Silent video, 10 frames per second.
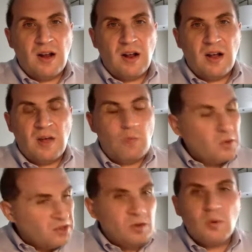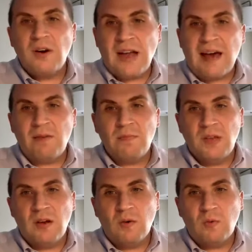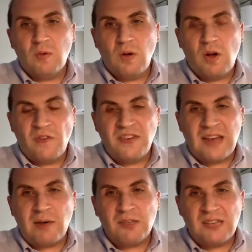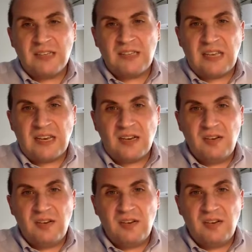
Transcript: I'm willing to work out, office hours as needed.